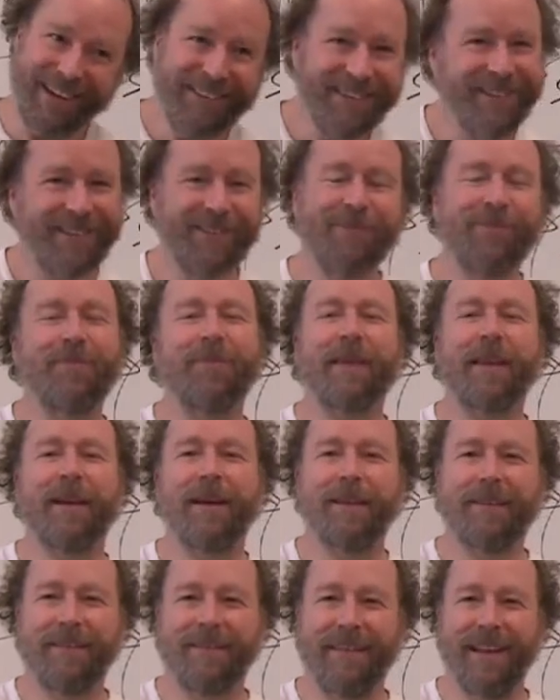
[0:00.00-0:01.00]
list,
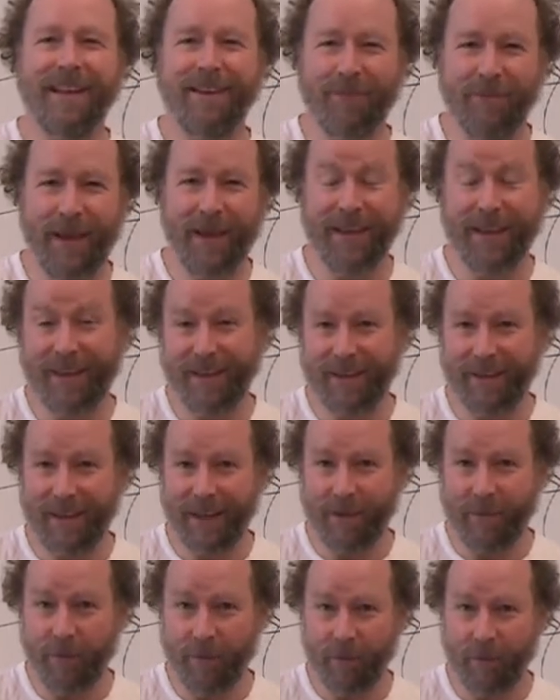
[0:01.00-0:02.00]
State Making and
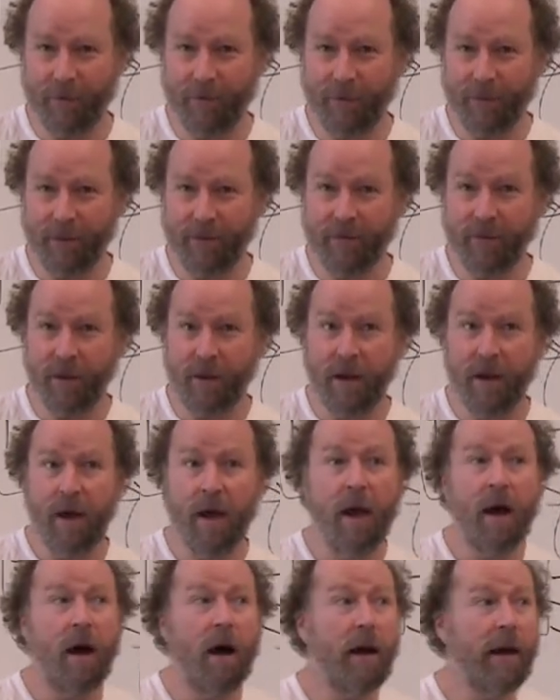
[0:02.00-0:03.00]
Labor Movements,
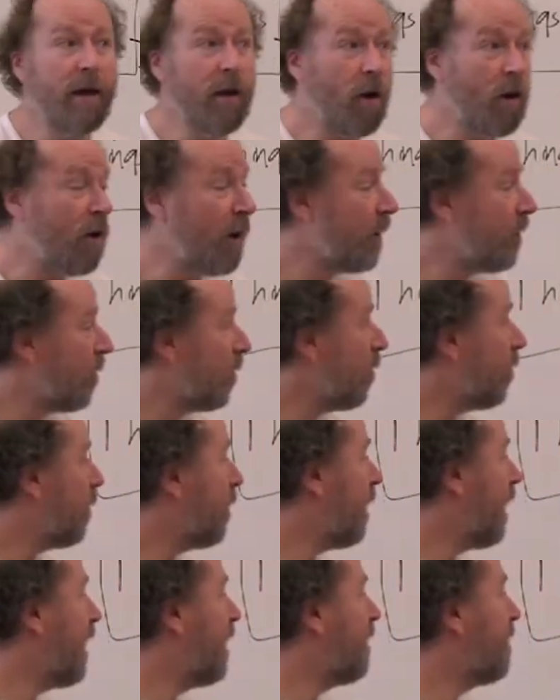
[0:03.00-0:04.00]
I argue
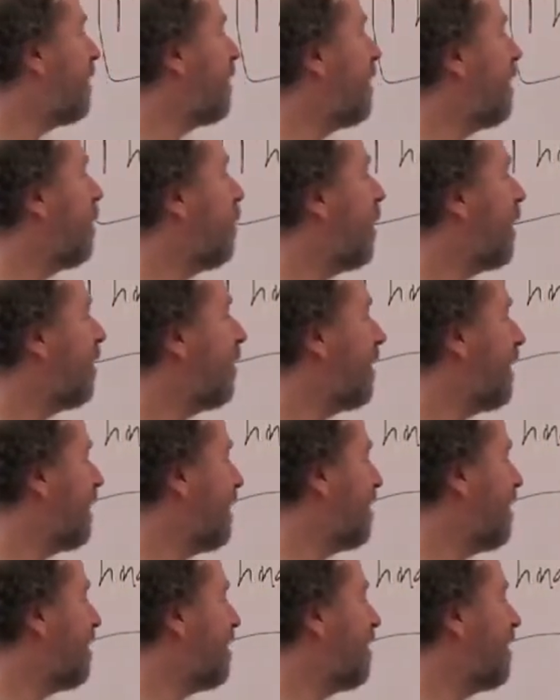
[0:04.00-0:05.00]
that it's the
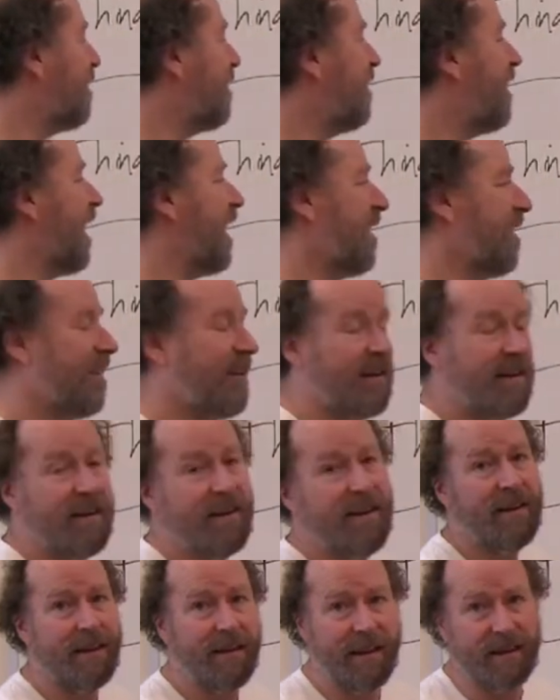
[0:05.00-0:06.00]
American state
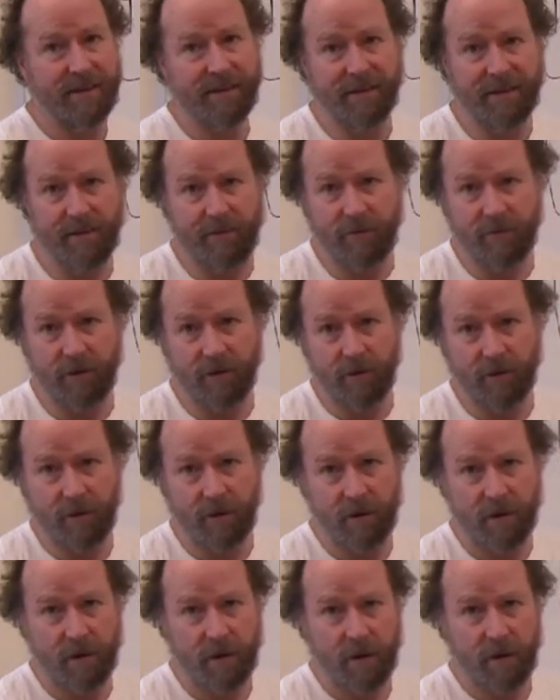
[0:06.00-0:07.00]
that's different
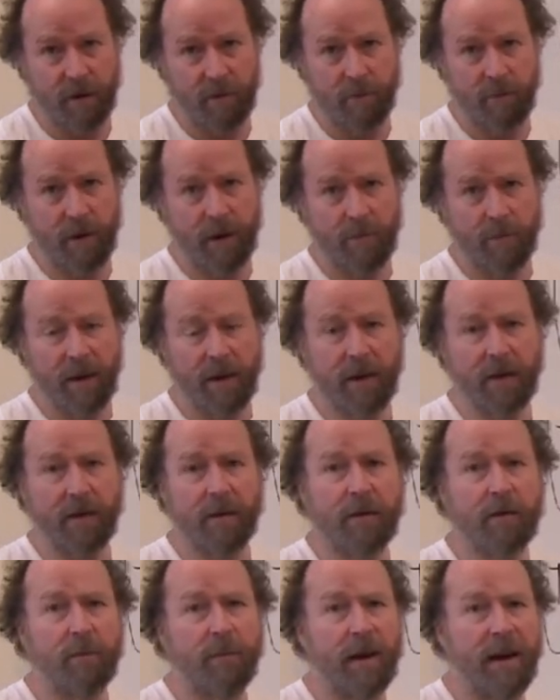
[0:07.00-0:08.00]
by making
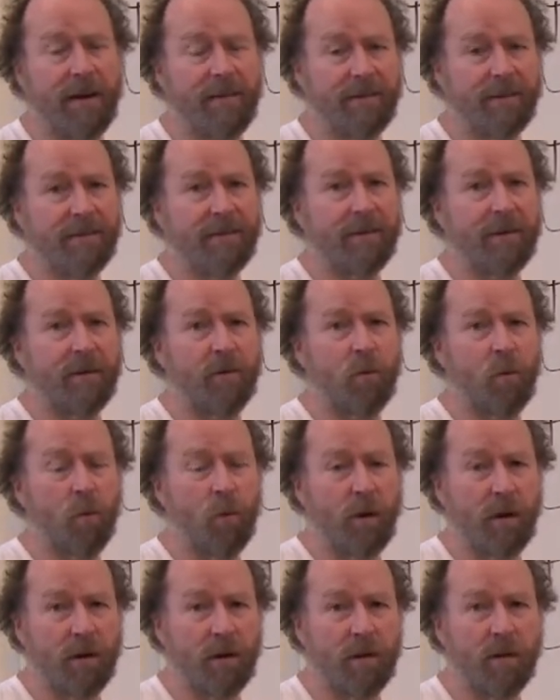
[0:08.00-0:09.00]
a comparison
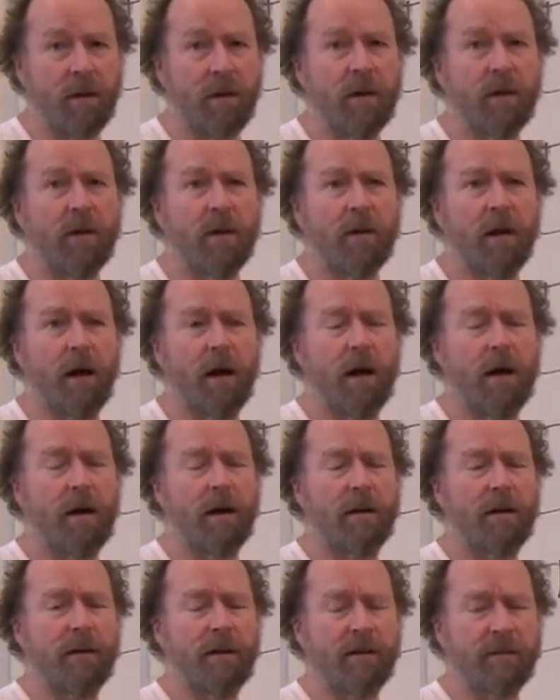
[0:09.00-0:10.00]
with
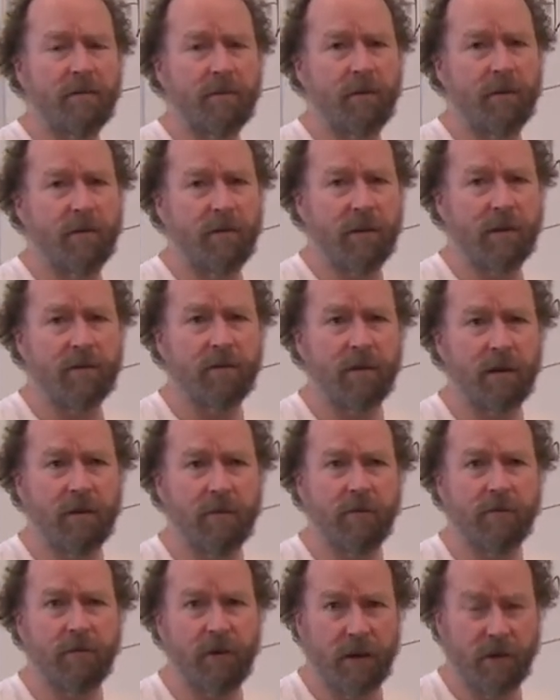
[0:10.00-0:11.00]
uh, the experience
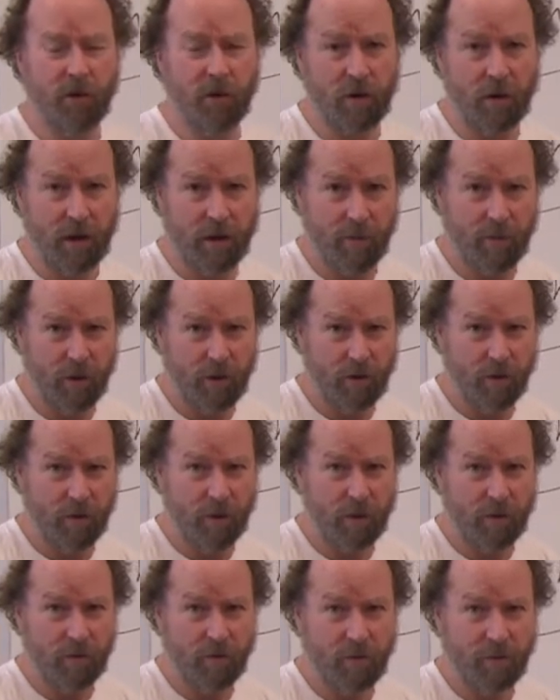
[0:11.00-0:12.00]
of French labor
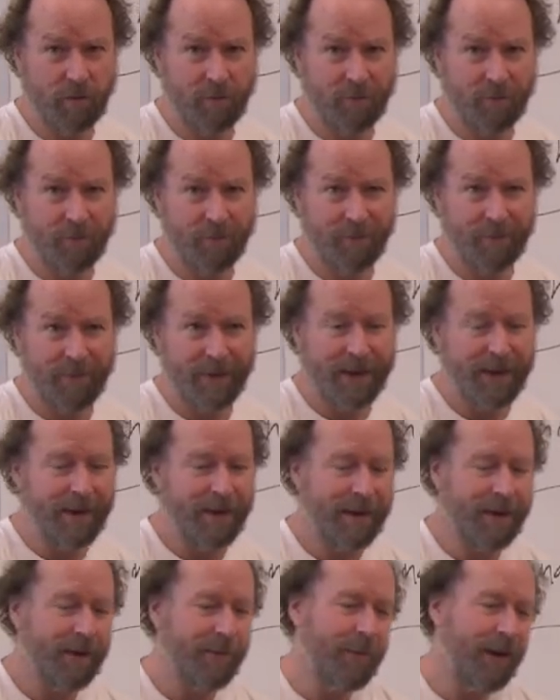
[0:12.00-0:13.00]
unions.
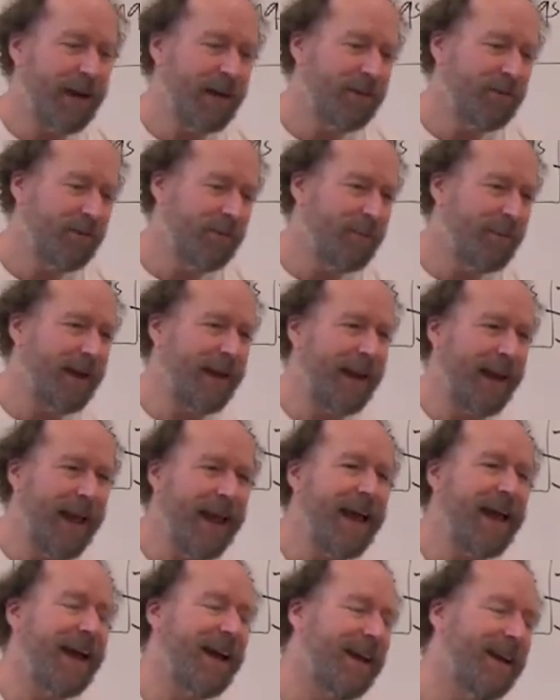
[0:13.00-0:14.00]
Um, I might
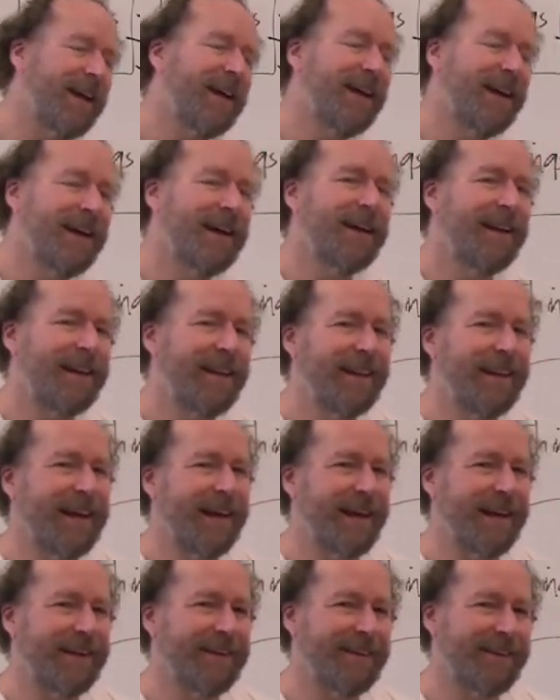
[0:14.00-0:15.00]
add
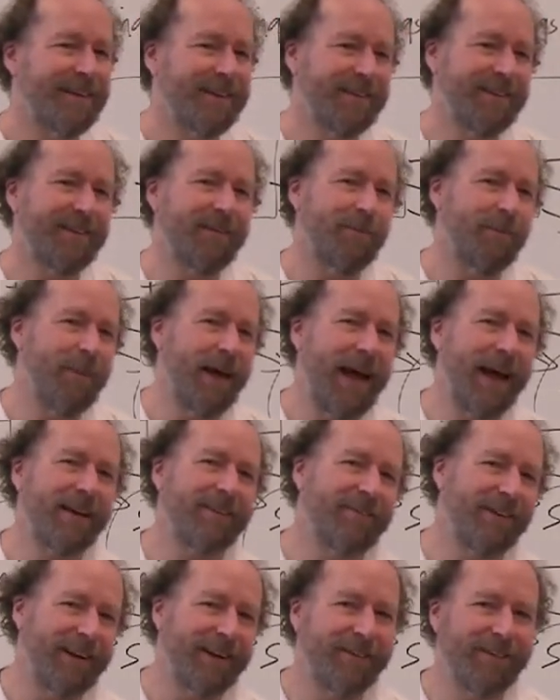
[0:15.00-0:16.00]
that, just in
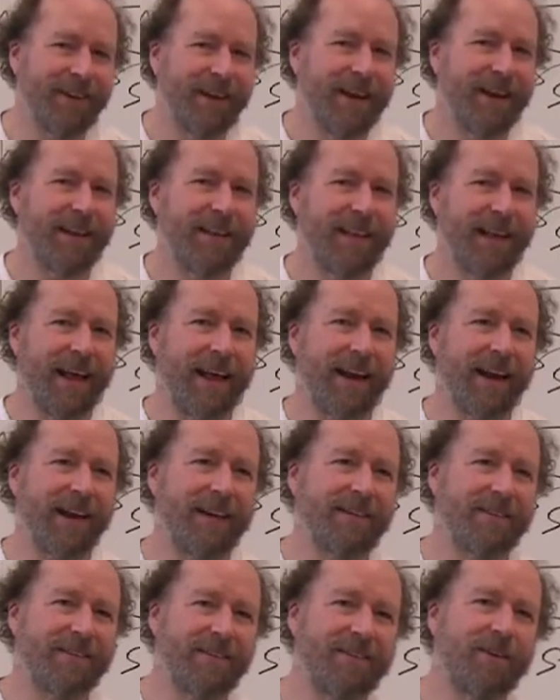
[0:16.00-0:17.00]
background, that
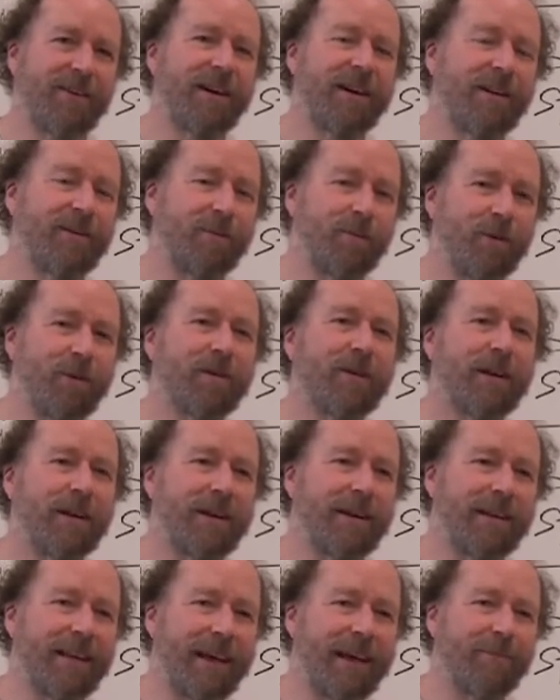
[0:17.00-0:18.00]
I started working
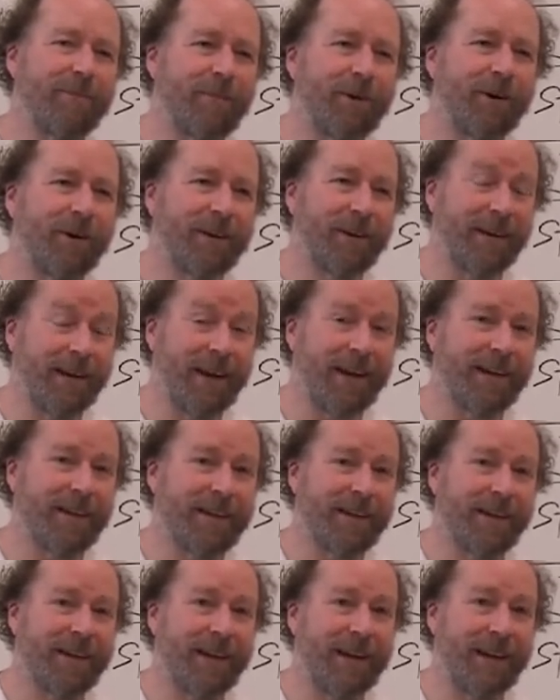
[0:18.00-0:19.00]
on that book in
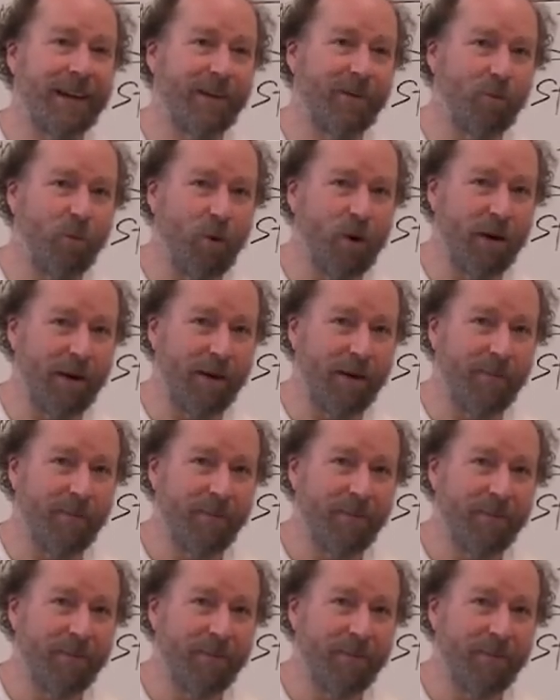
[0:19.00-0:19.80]
1981,